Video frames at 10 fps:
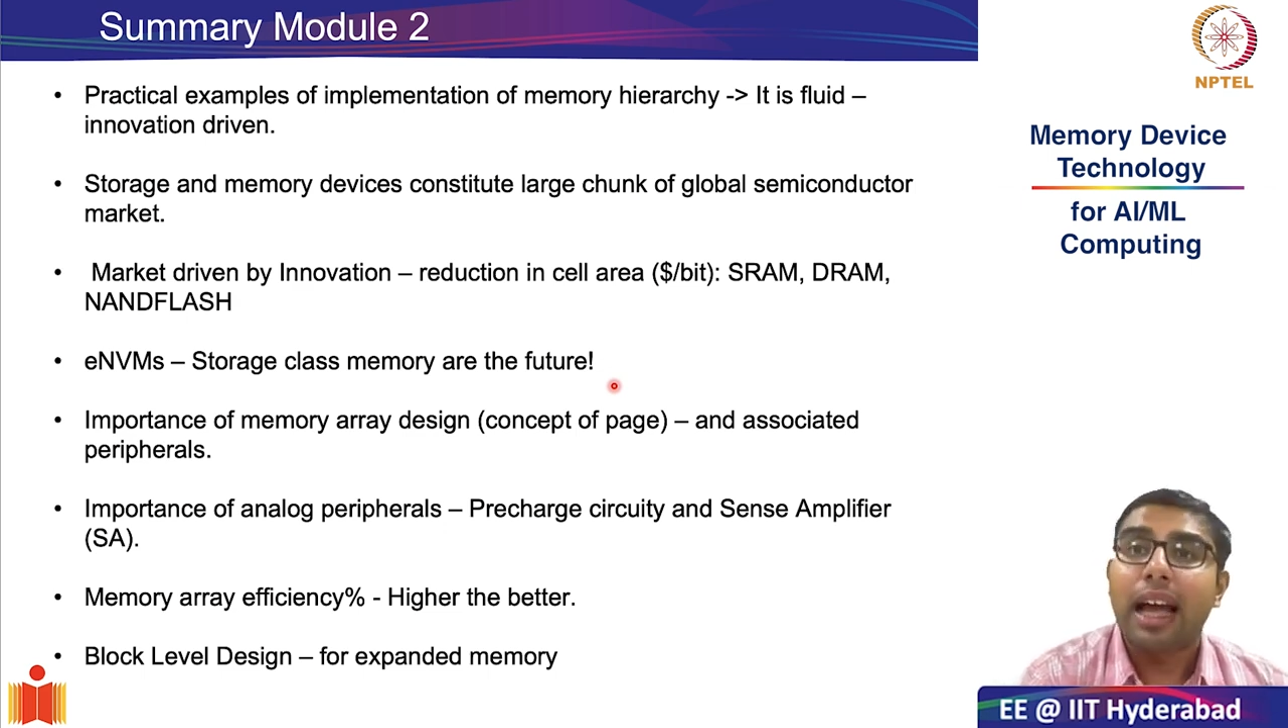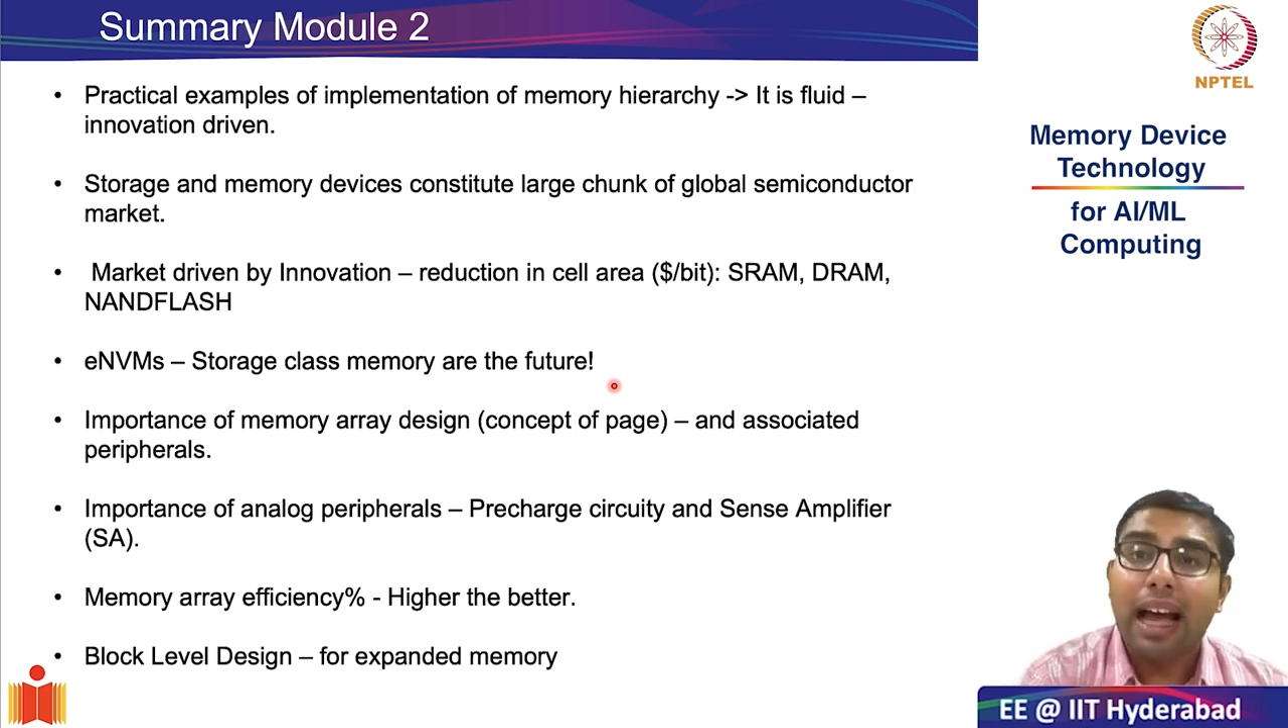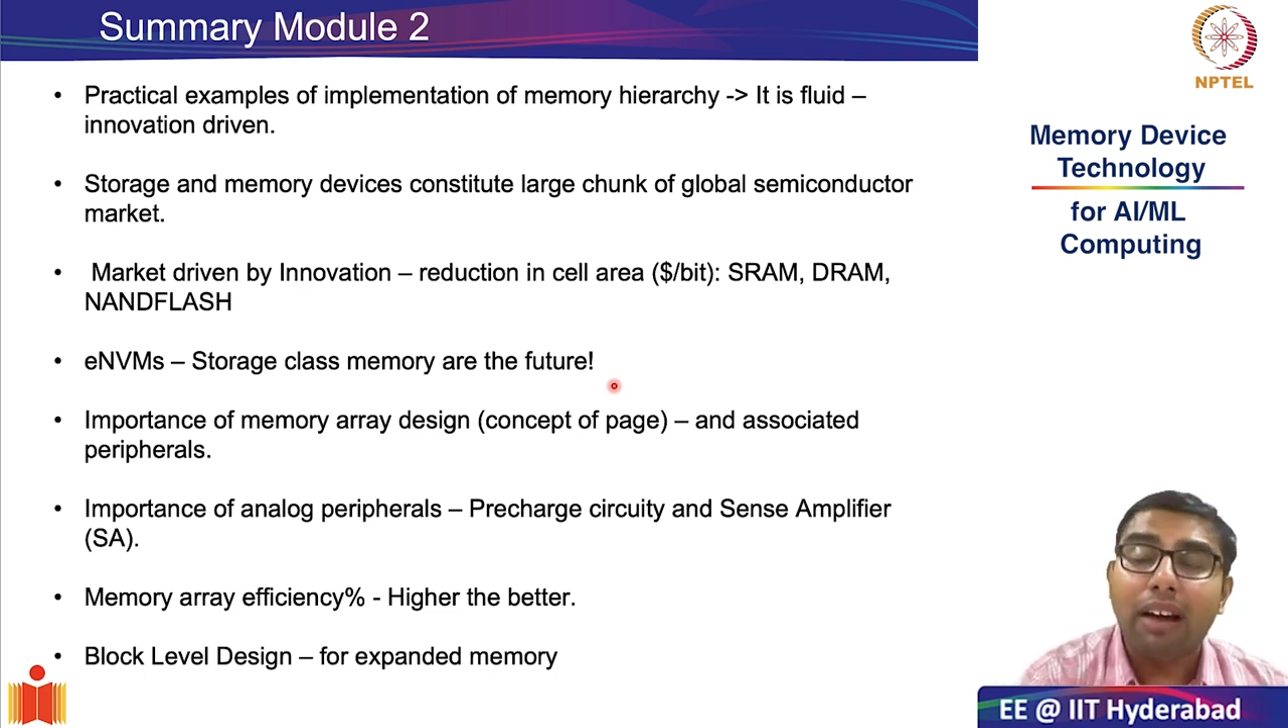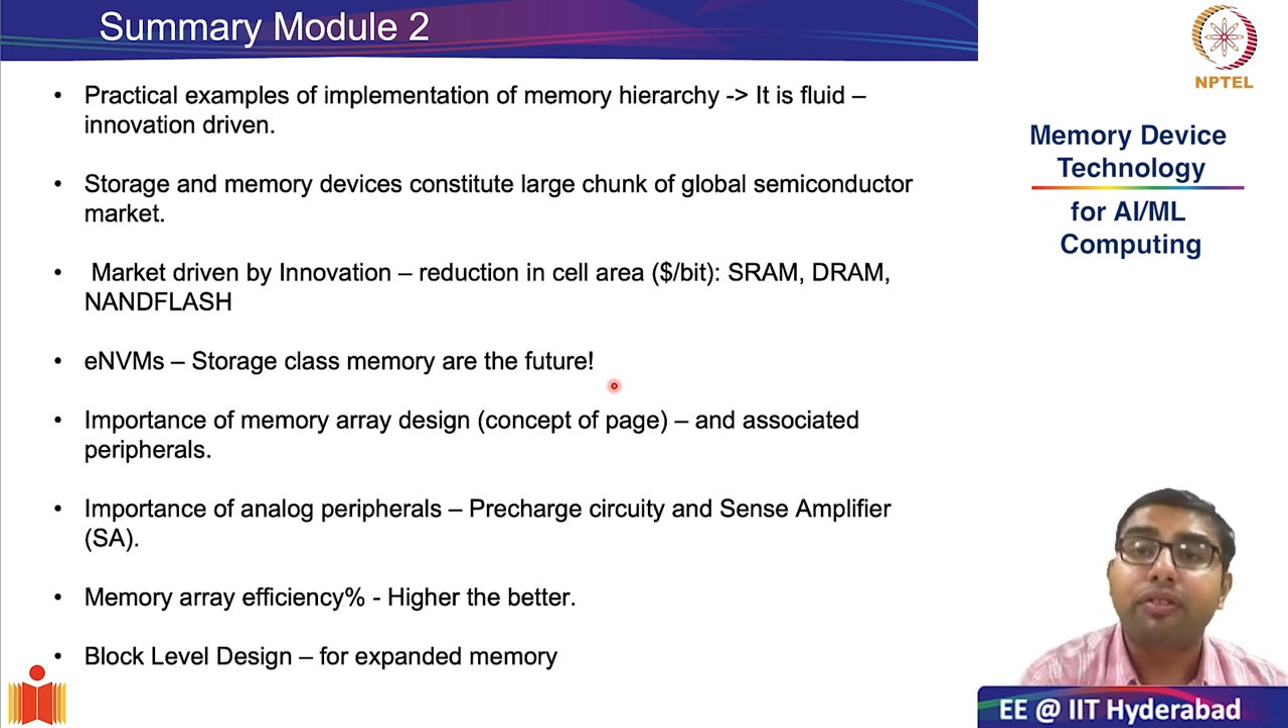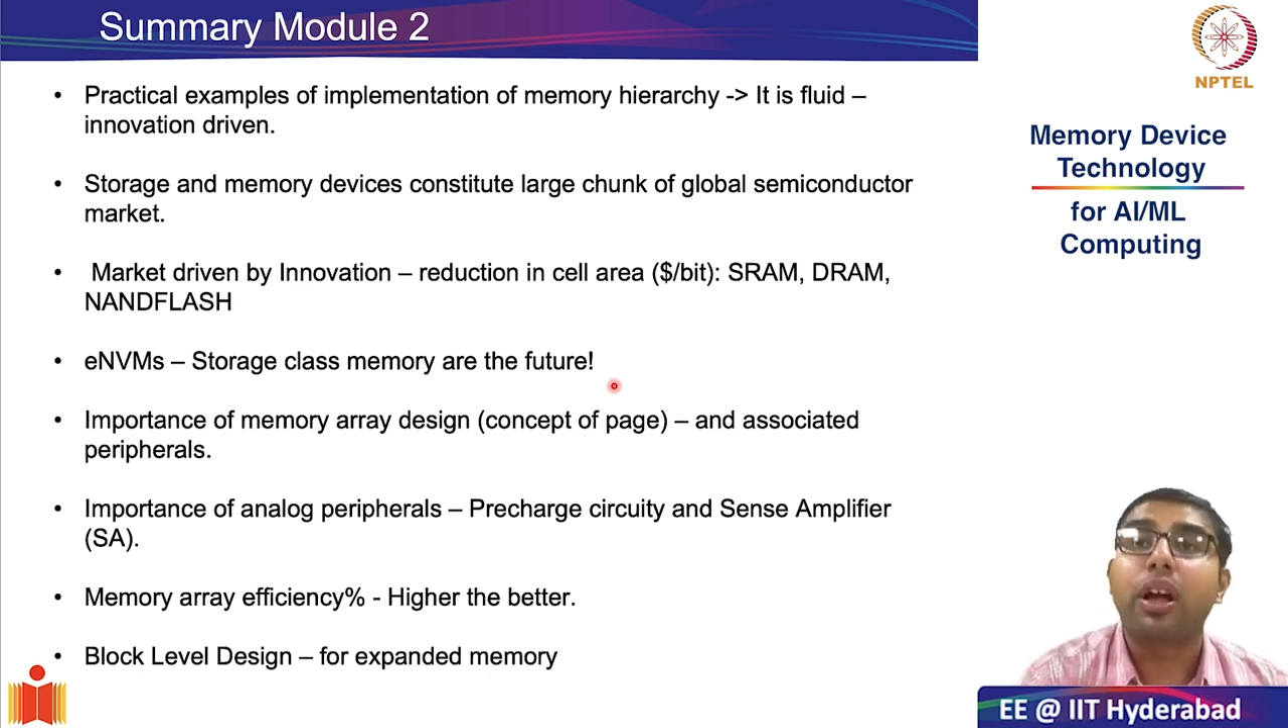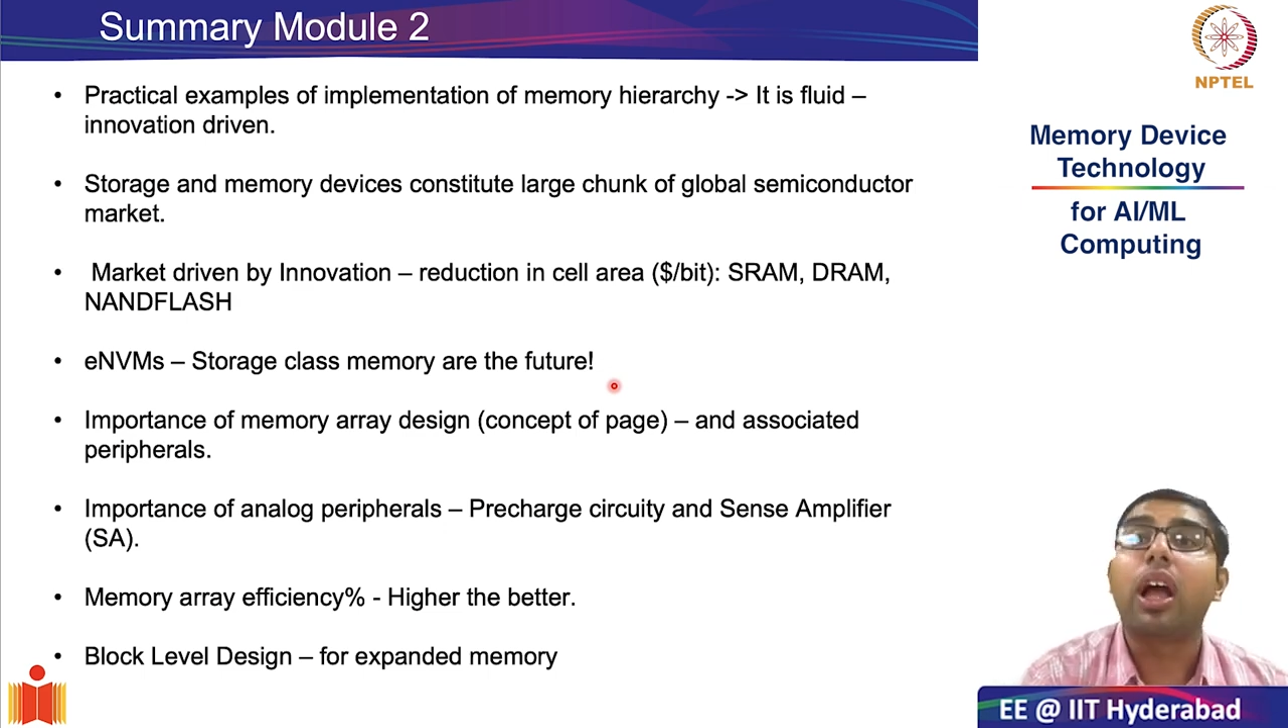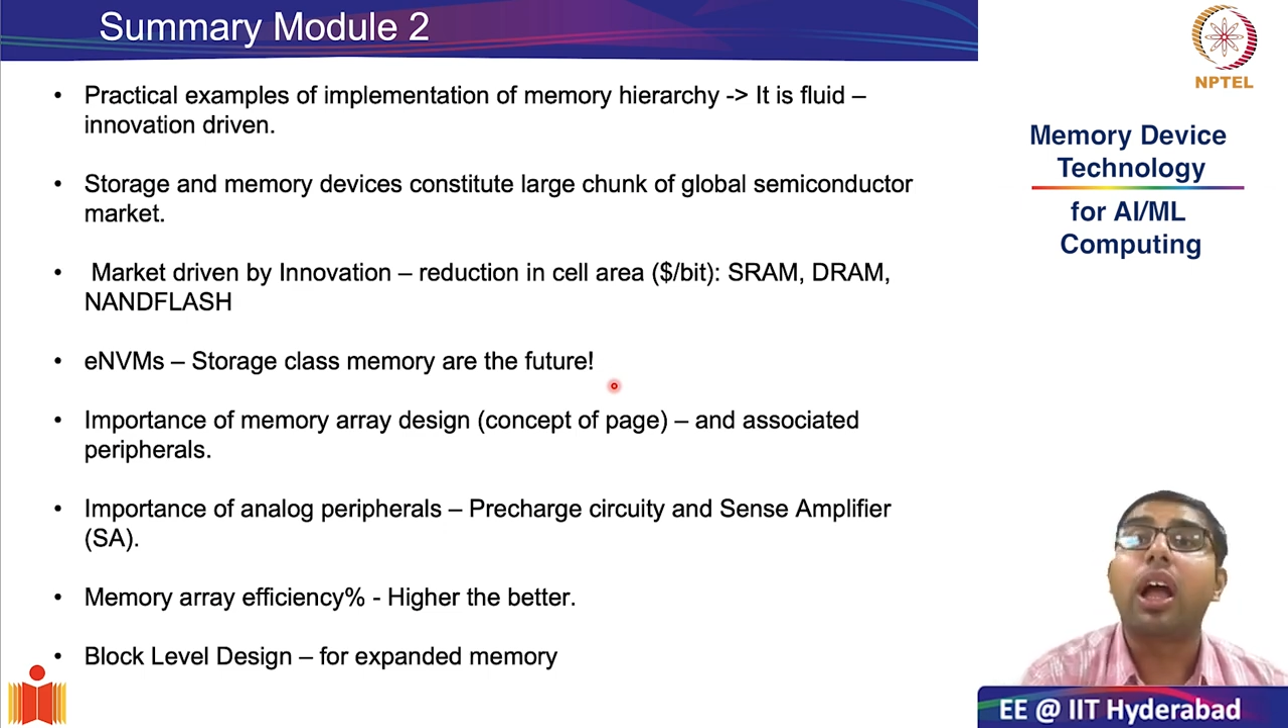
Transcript: have